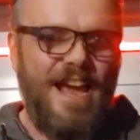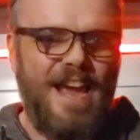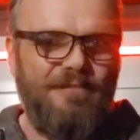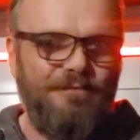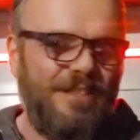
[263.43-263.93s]

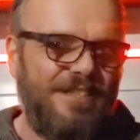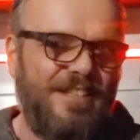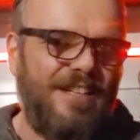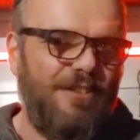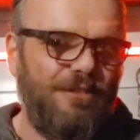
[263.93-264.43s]
every
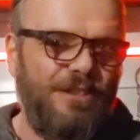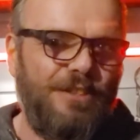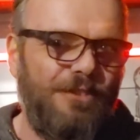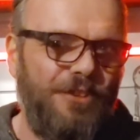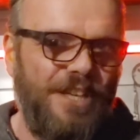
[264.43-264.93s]
single
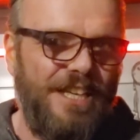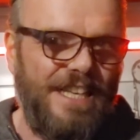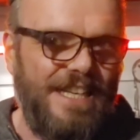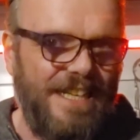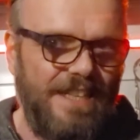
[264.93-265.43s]
little thing
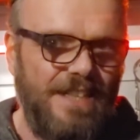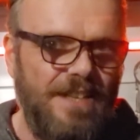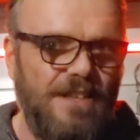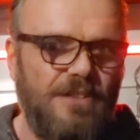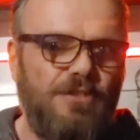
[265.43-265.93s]
in it.
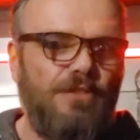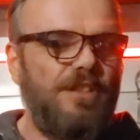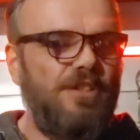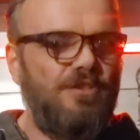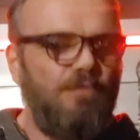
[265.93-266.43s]
So
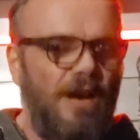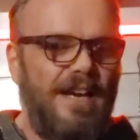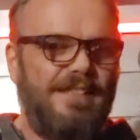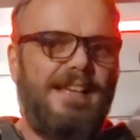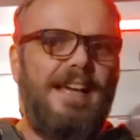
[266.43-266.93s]
this is
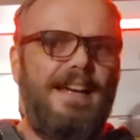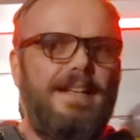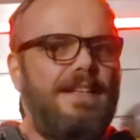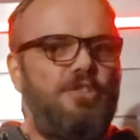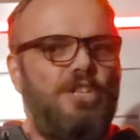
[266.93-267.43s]
why I said,
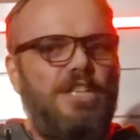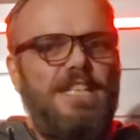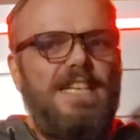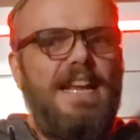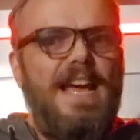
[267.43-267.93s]
is she going
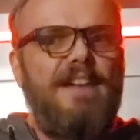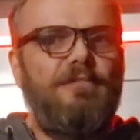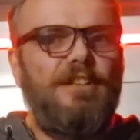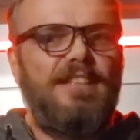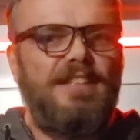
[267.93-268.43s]
to get
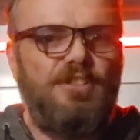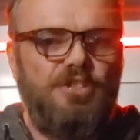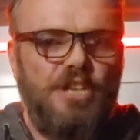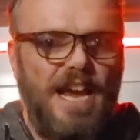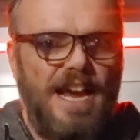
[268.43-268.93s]
everything
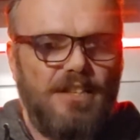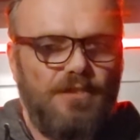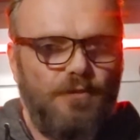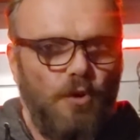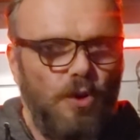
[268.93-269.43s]
she
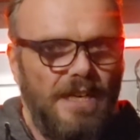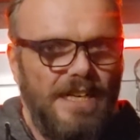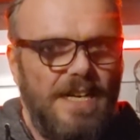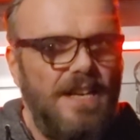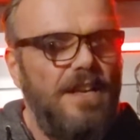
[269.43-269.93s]
asked for in
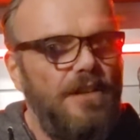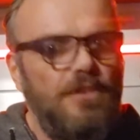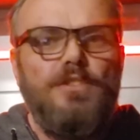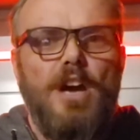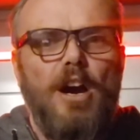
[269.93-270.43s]
it?
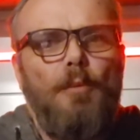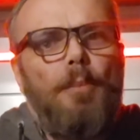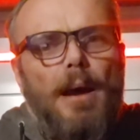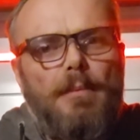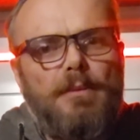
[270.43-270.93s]
No,
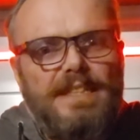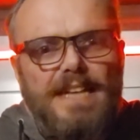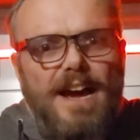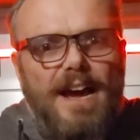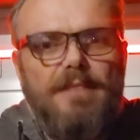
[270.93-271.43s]
probably
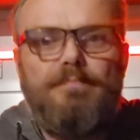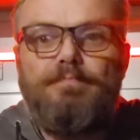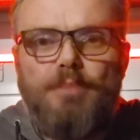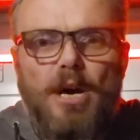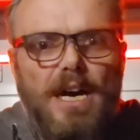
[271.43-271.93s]
not.
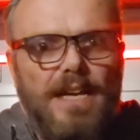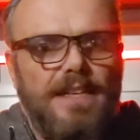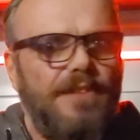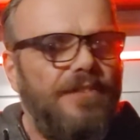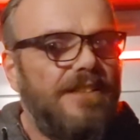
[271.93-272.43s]
But
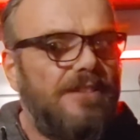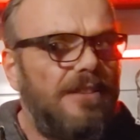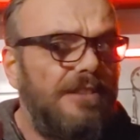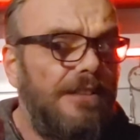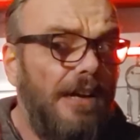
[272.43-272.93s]
if it's
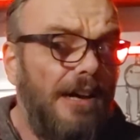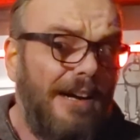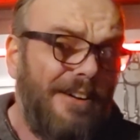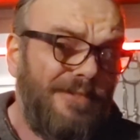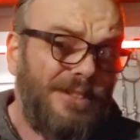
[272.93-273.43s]

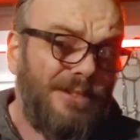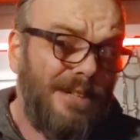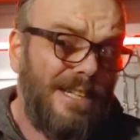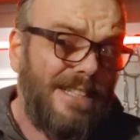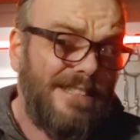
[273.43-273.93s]
enough to
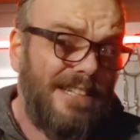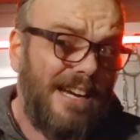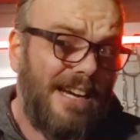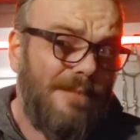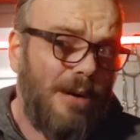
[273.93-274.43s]
raise an
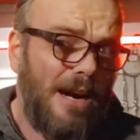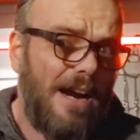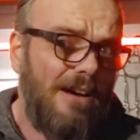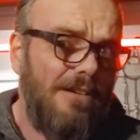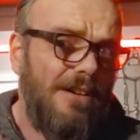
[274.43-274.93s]

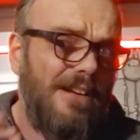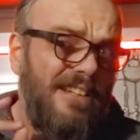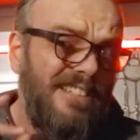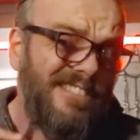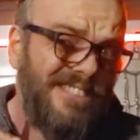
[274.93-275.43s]
eyebrow,
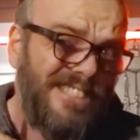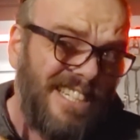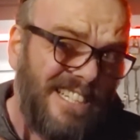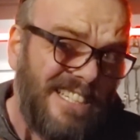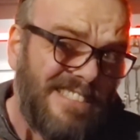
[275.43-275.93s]

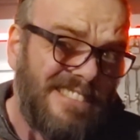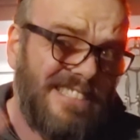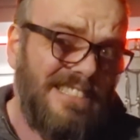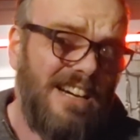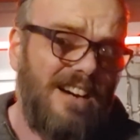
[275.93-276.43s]
just
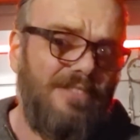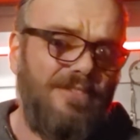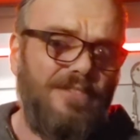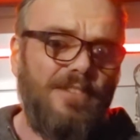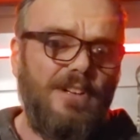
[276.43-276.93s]

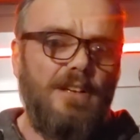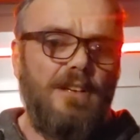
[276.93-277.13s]
enough,